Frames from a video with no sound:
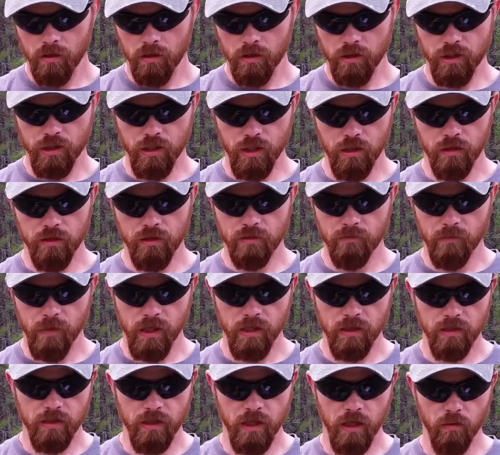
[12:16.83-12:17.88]
The sheath is
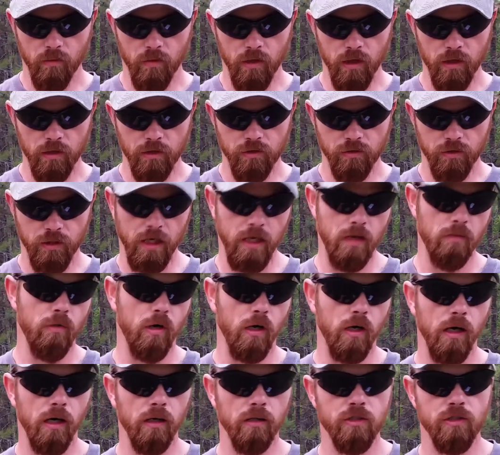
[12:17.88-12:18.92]
made in Taiwan, so
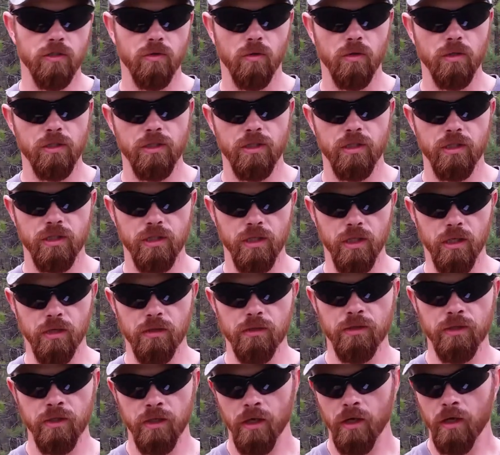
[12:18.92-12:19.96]
KA-BAR outsourced the
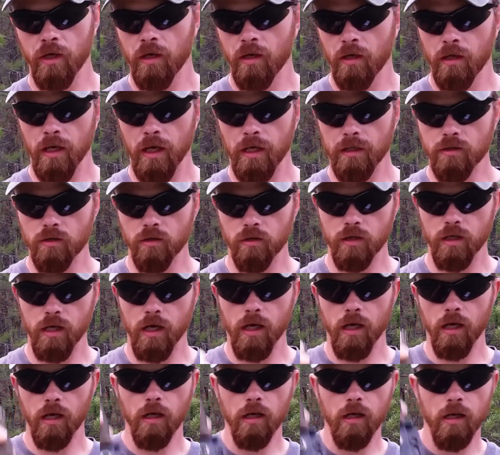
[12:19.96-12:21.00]
sheaths. That's
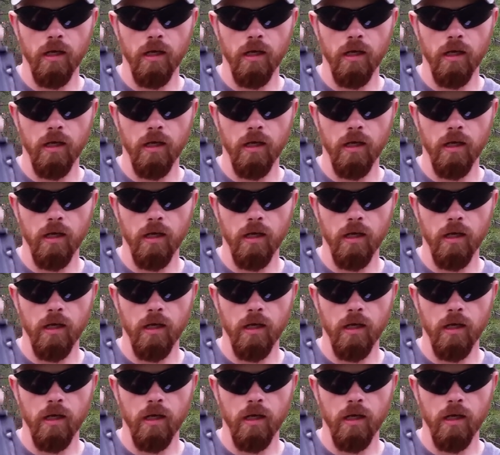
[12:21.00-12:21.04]
okay.